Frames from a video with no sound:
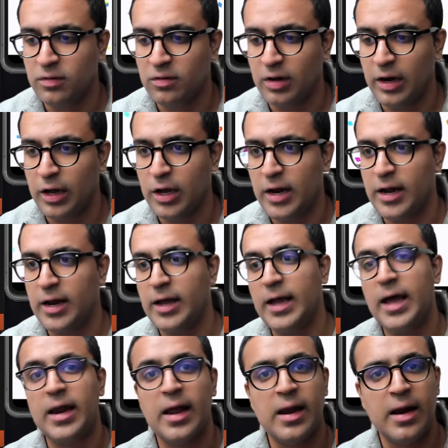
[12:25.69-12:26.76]
Click on it
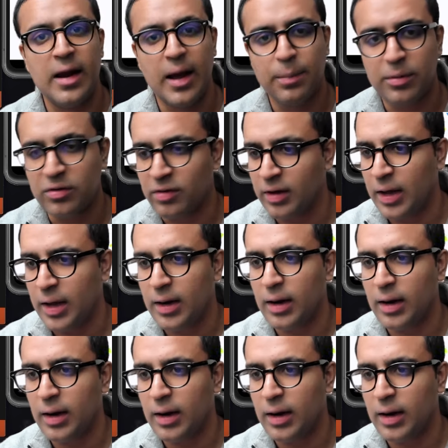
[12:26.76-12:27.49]
again and it happens again.